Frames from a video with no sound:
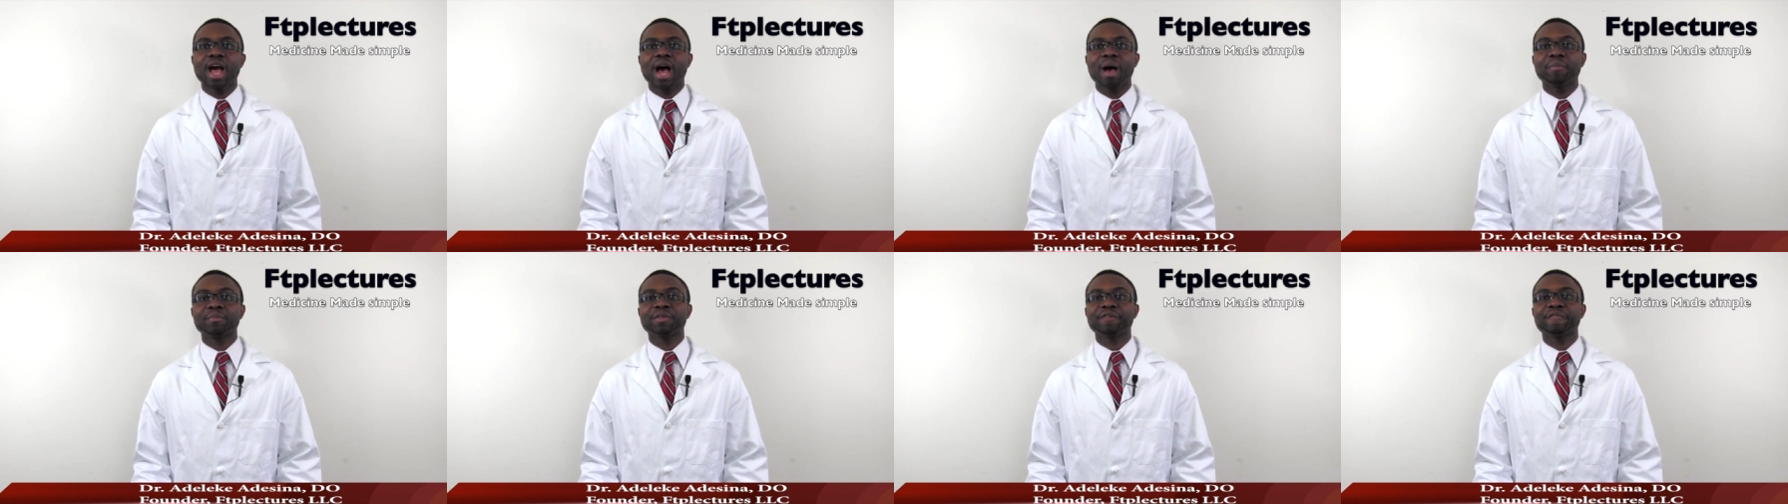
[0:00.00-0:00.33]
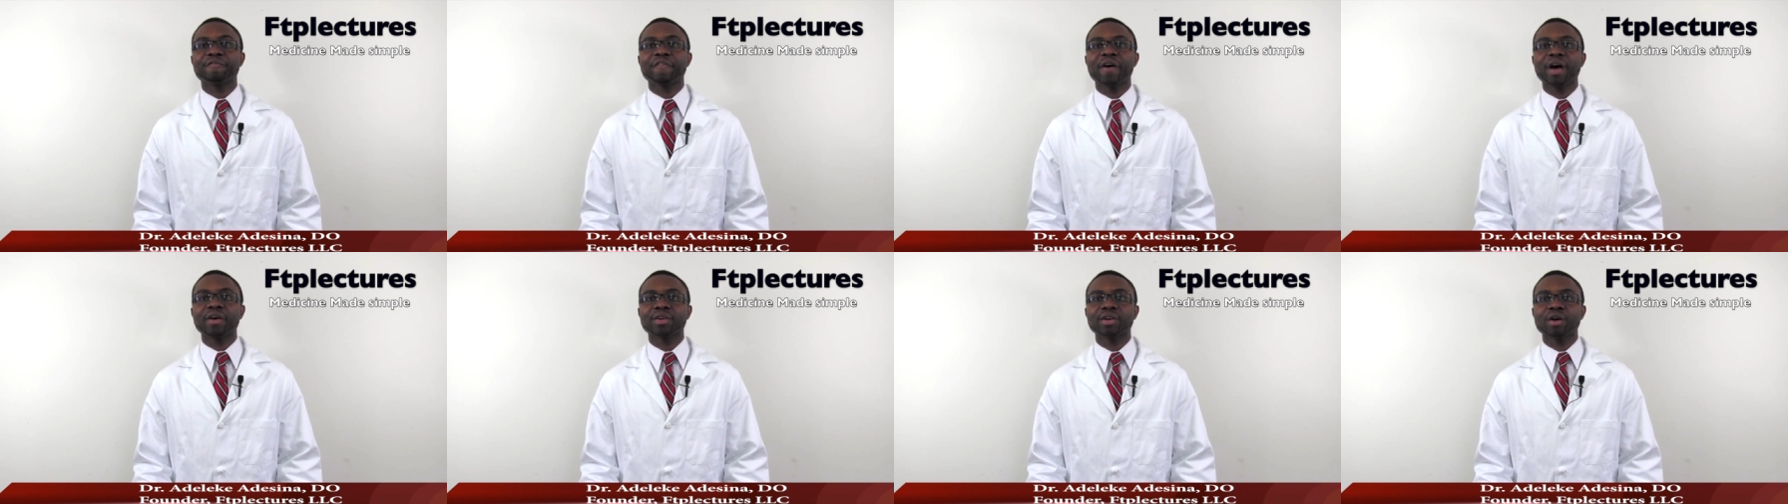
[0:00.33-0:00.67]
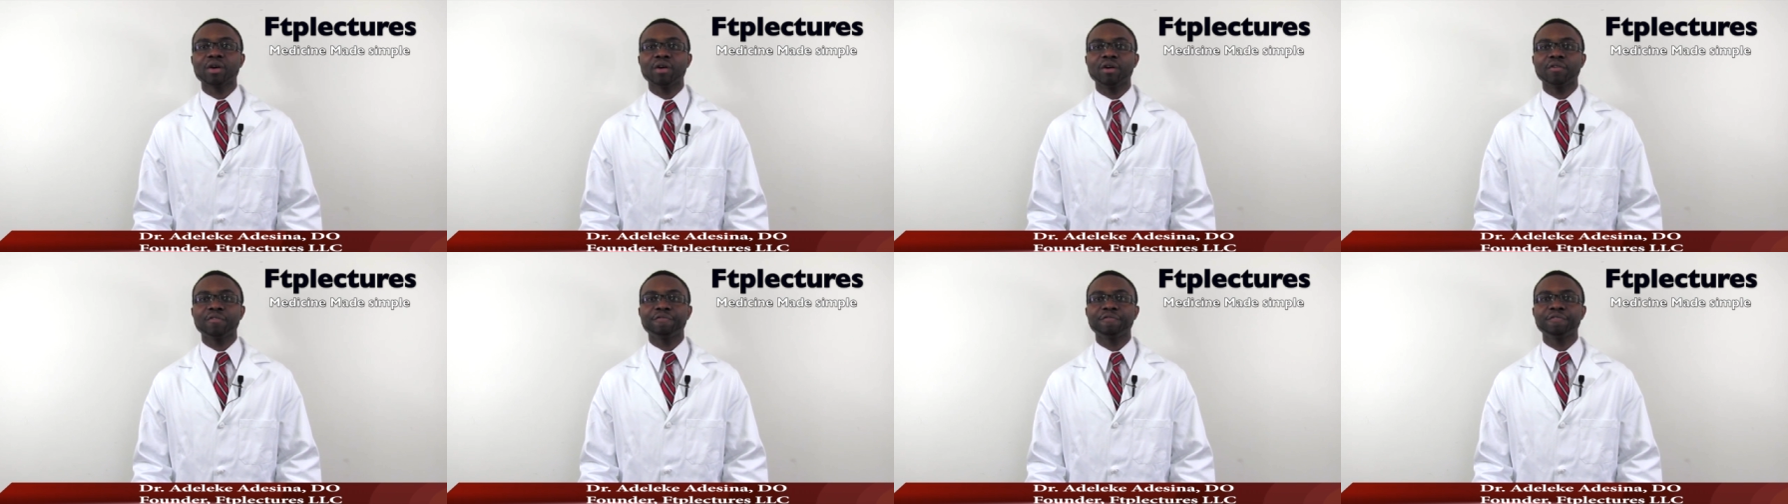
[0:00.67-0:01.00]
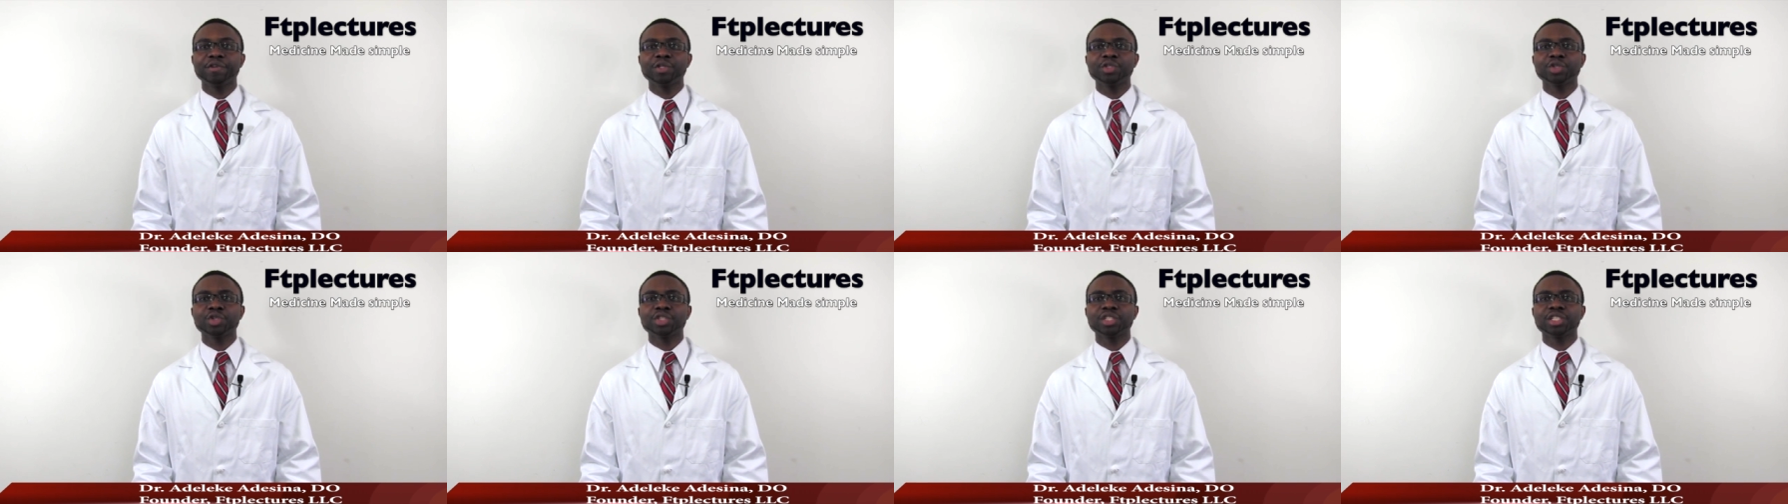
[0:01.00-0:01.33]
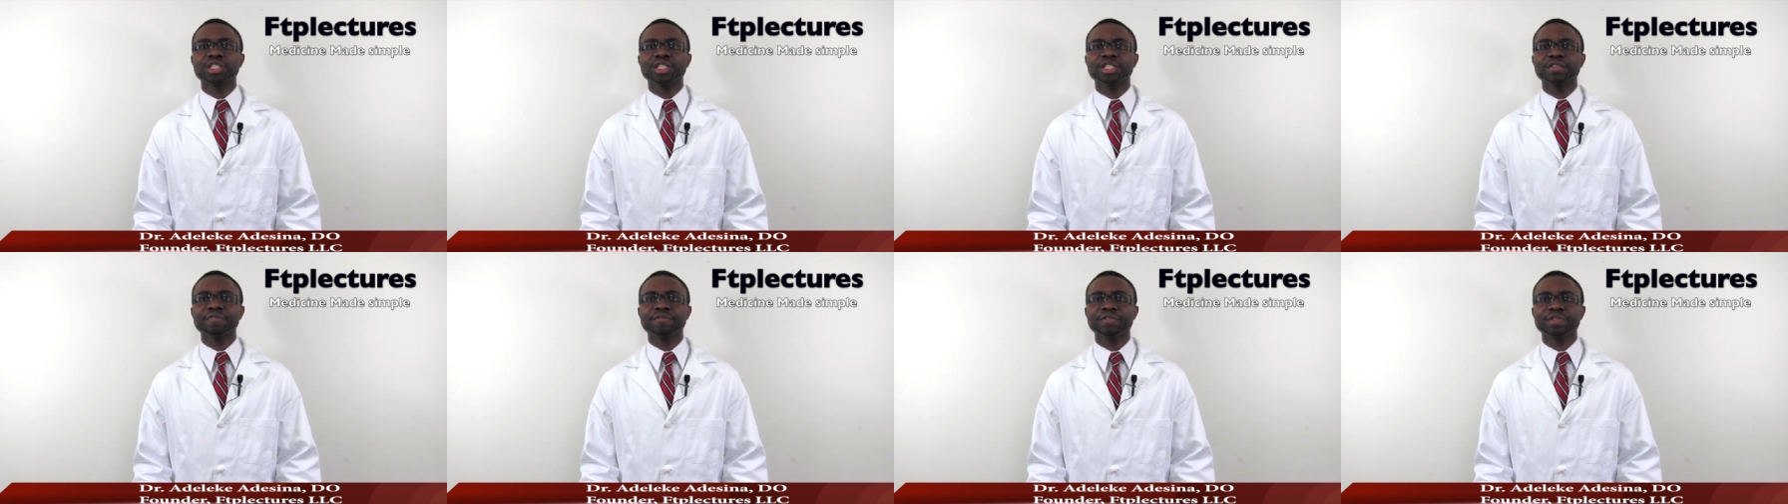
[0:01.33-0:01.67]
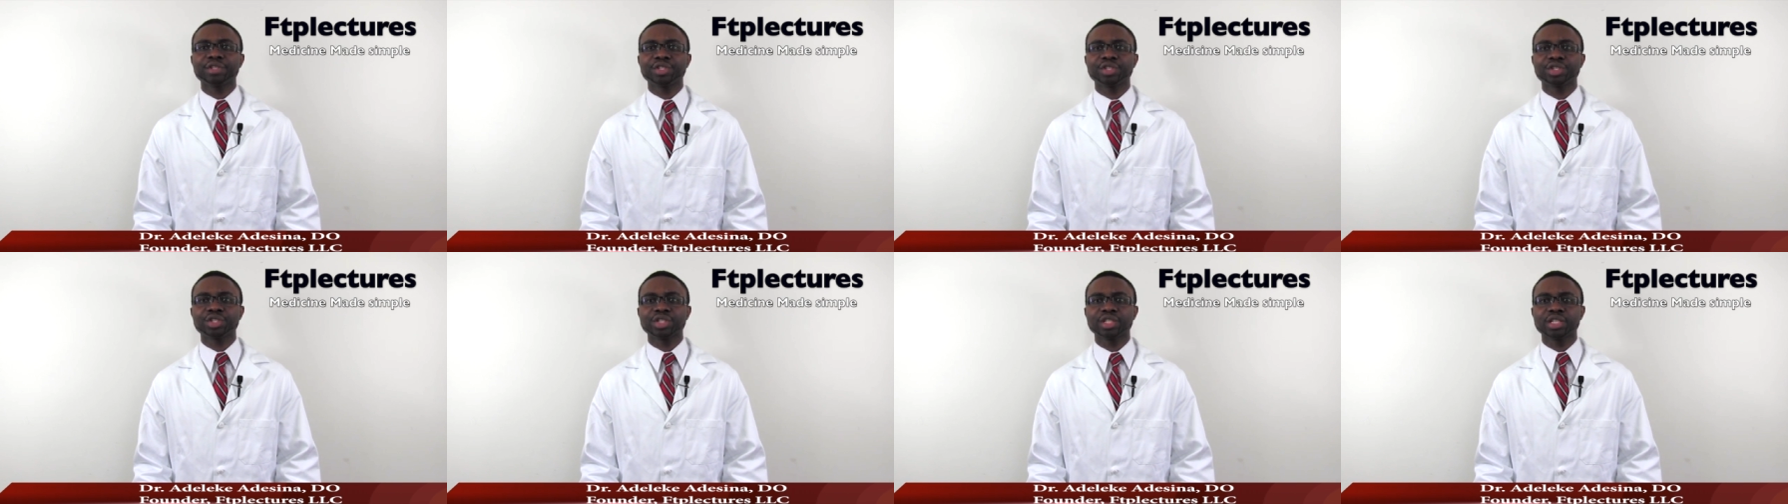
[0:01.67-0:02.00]
I'm the founder of Future Teaching
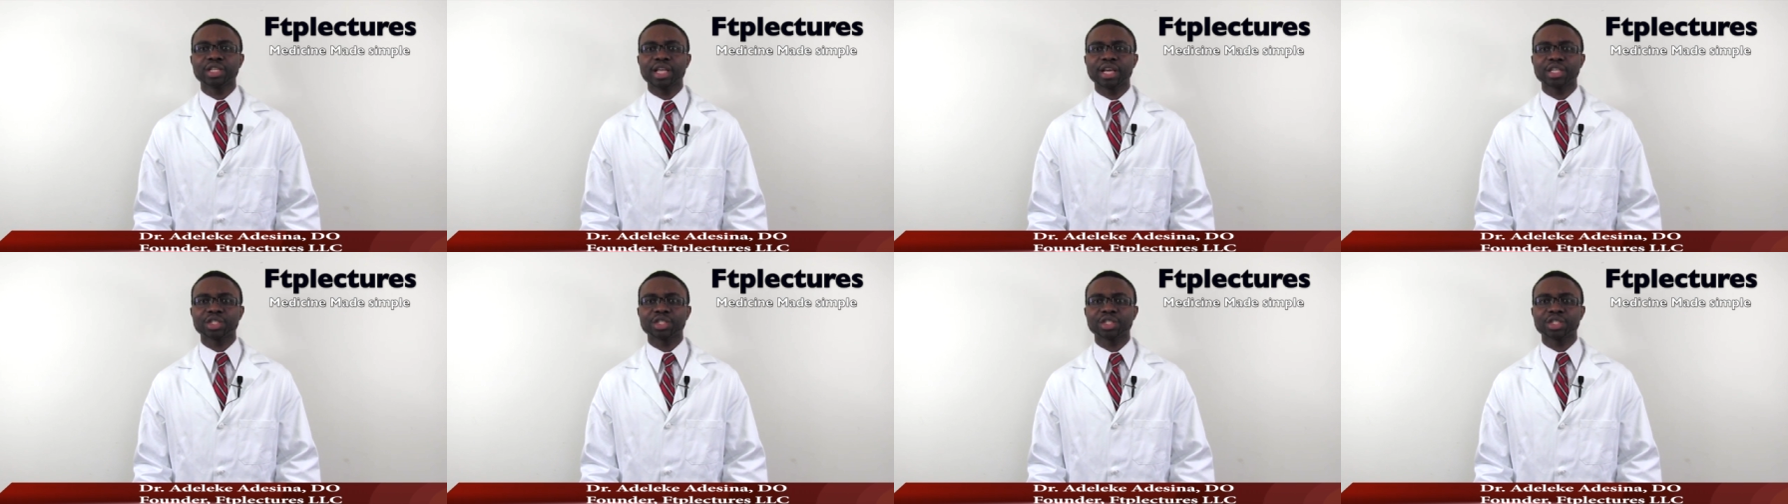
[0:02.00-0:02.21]
Physician